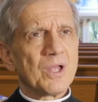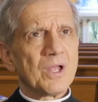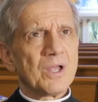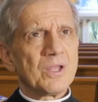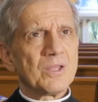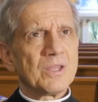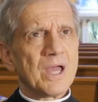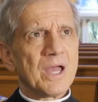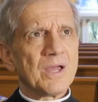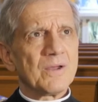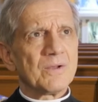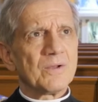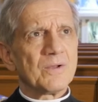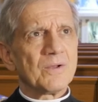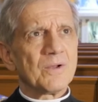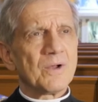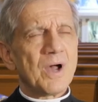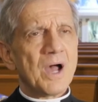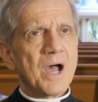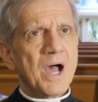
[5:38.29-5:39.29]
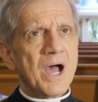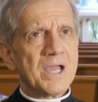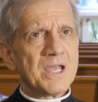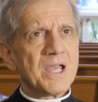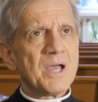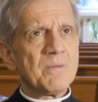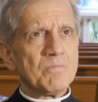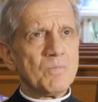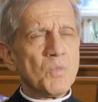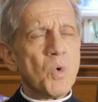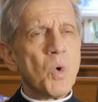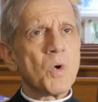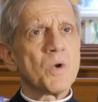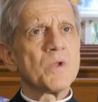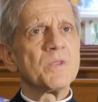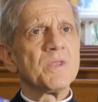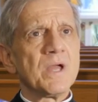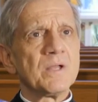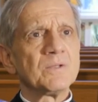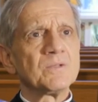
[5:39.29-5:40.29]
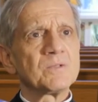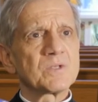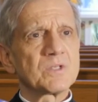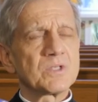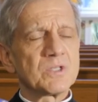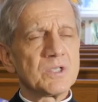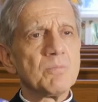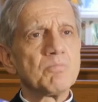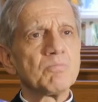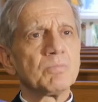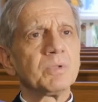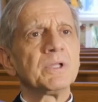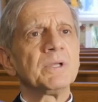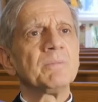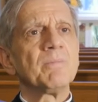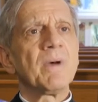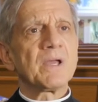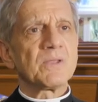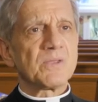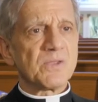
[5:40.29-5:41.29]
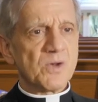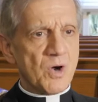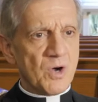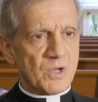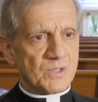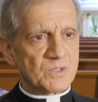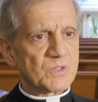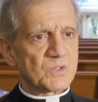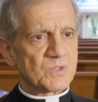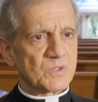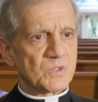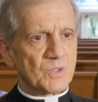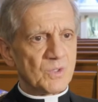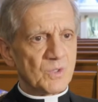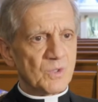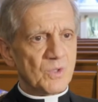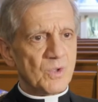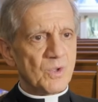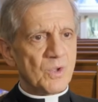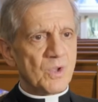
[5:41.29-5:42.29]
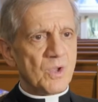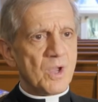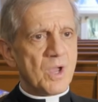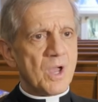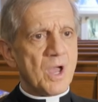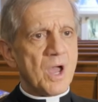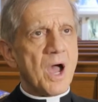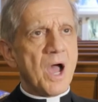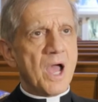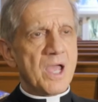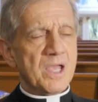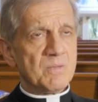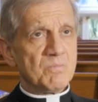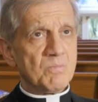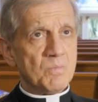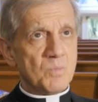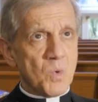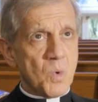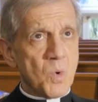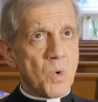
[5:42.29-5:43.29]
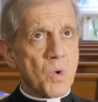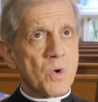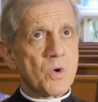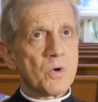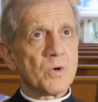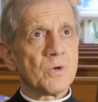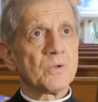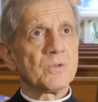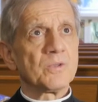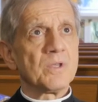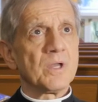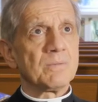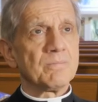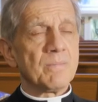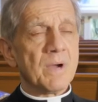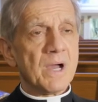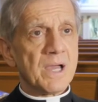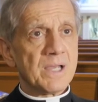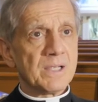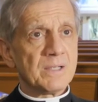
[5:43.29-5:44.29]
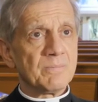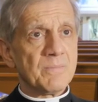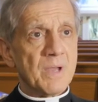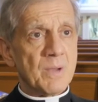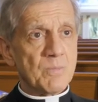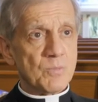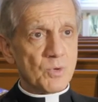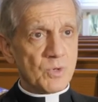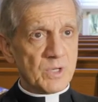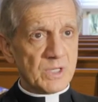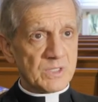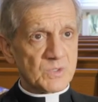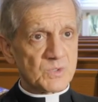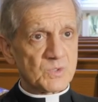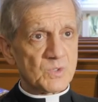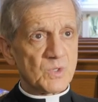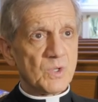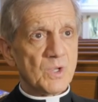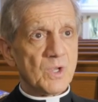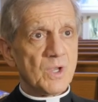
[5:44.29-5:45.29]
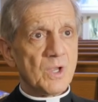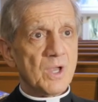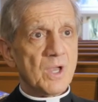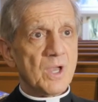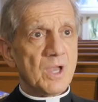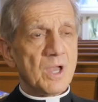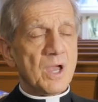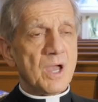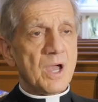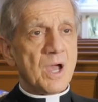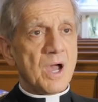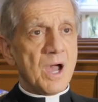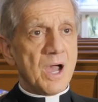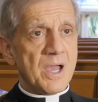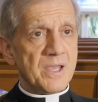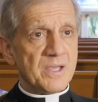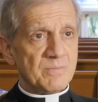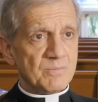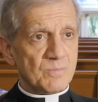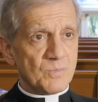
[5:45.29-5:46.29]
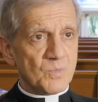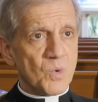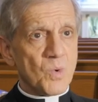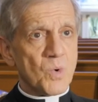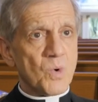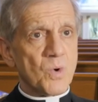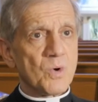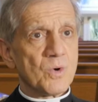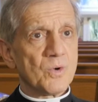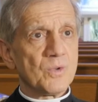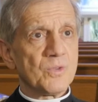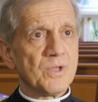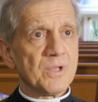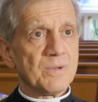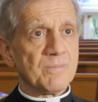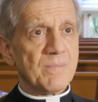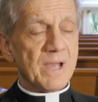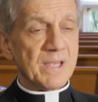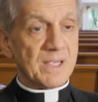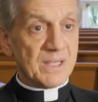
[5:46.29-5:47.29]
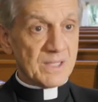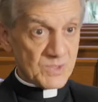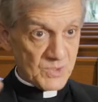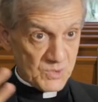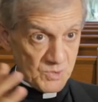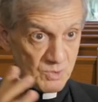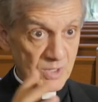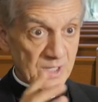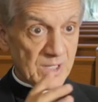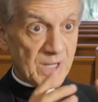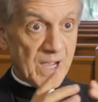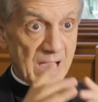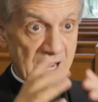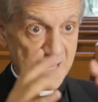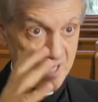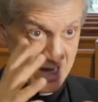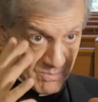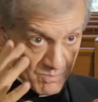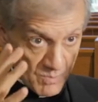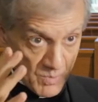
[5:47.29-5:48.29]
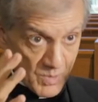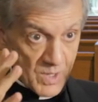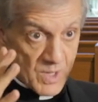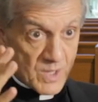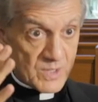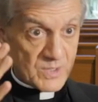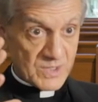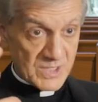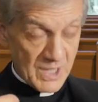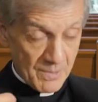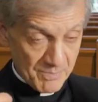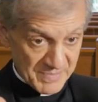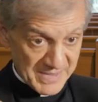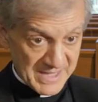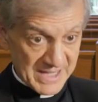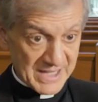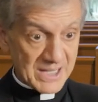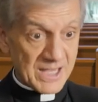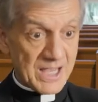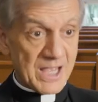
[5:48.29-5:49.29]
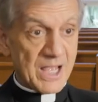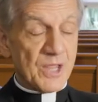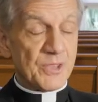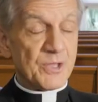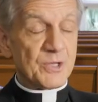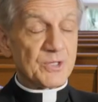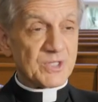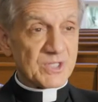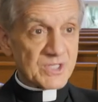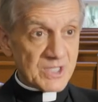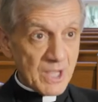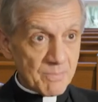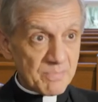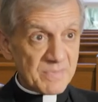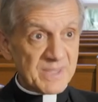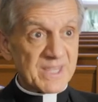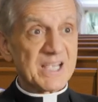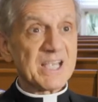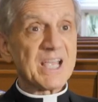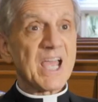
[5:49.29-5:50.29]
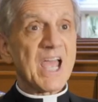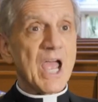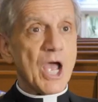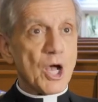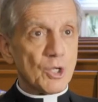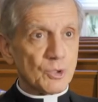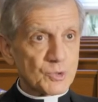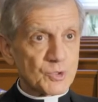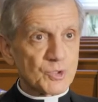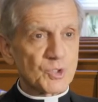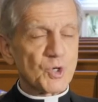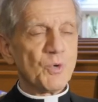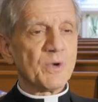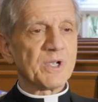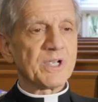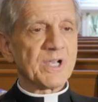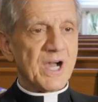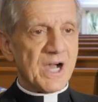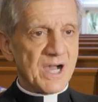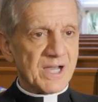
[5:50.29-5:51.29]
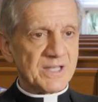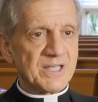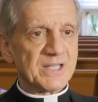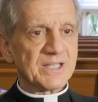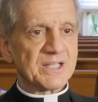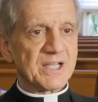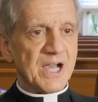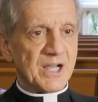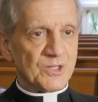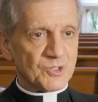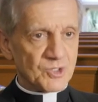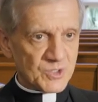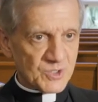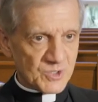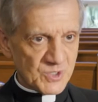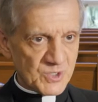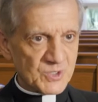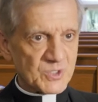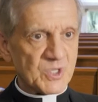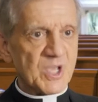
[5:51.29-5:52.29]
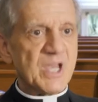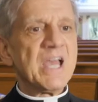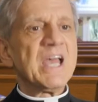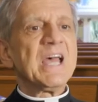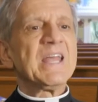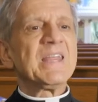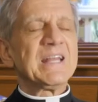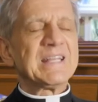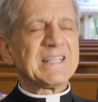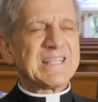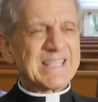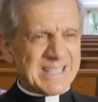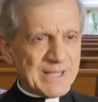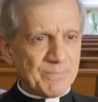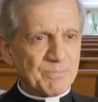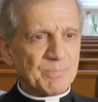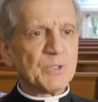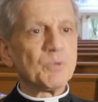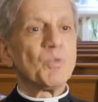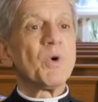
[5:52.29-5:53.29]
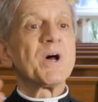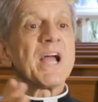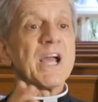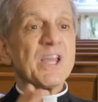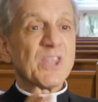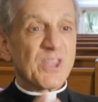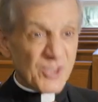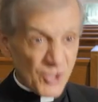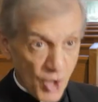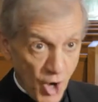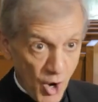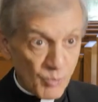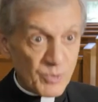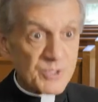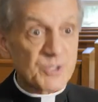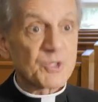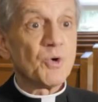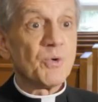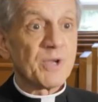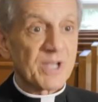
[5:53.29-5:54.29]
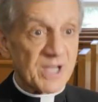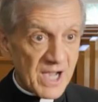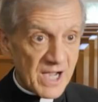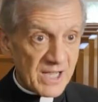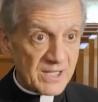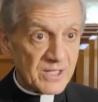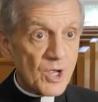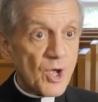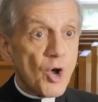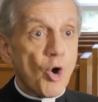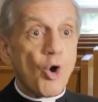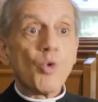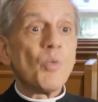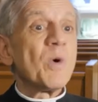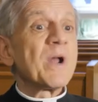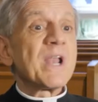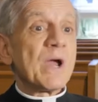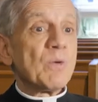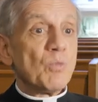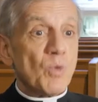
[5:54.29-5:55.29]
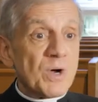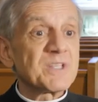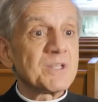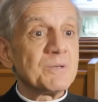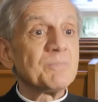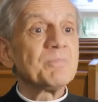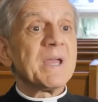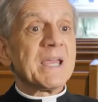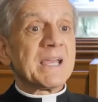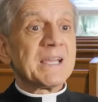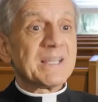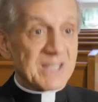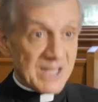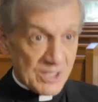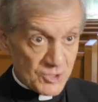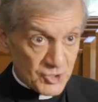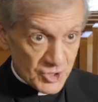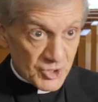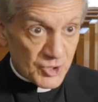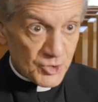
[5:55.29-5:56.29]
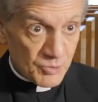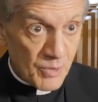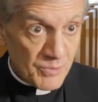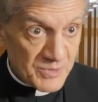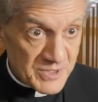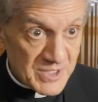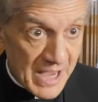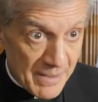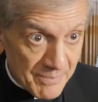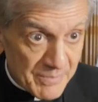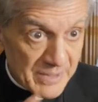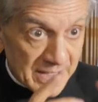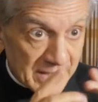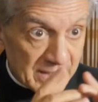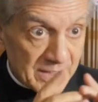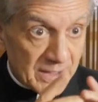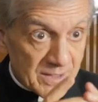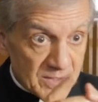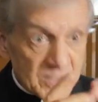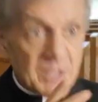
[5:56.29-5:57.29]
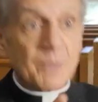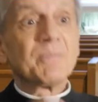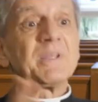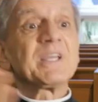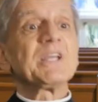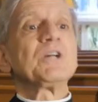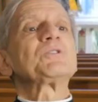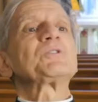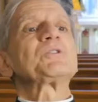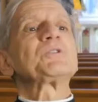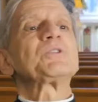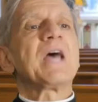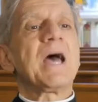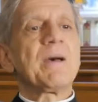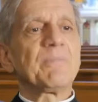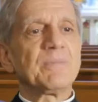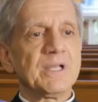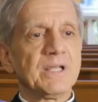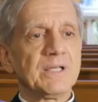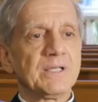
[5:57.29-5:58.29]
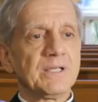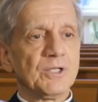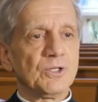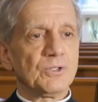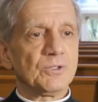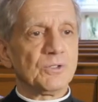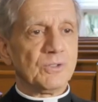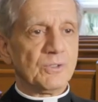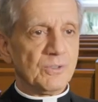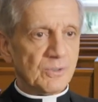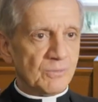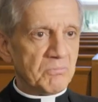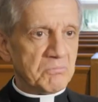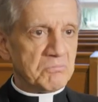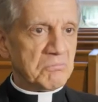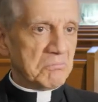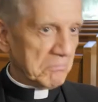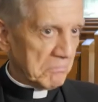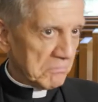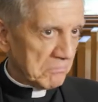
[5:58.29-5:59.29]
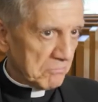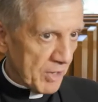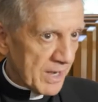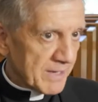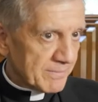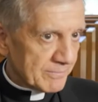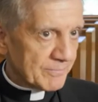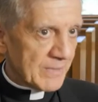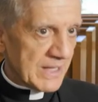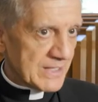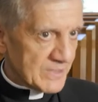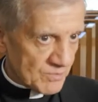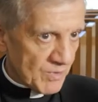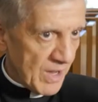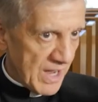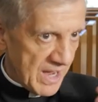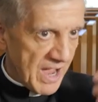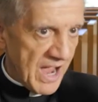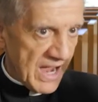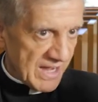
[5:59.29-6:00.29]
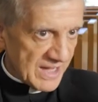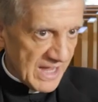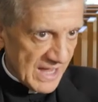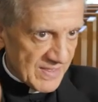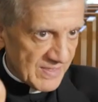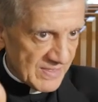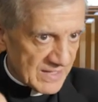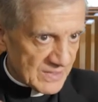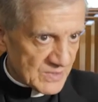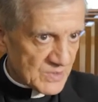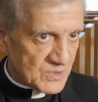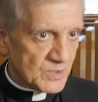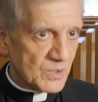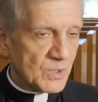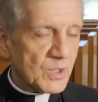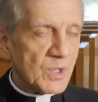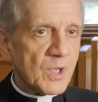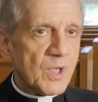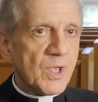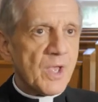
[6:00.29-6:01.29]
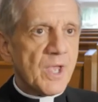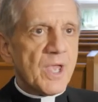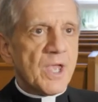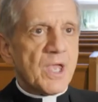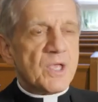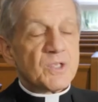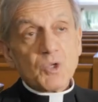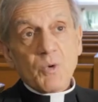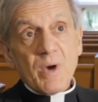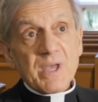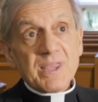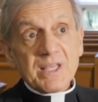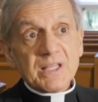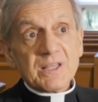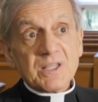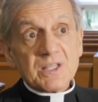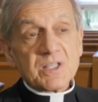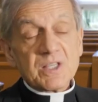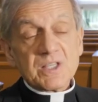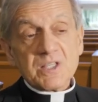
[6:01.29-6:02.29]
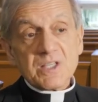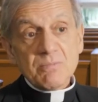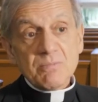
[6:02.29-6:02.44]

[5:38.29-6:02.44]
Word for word: that I am more than simply my thoughts. I am more than my memories. I am more than my history. I am something, there's something else going on in consciousness than simply what I thought was going on or what I wasn't paying attention to what was happening. Something else is happening here, right? That's why I get this. So I think this is the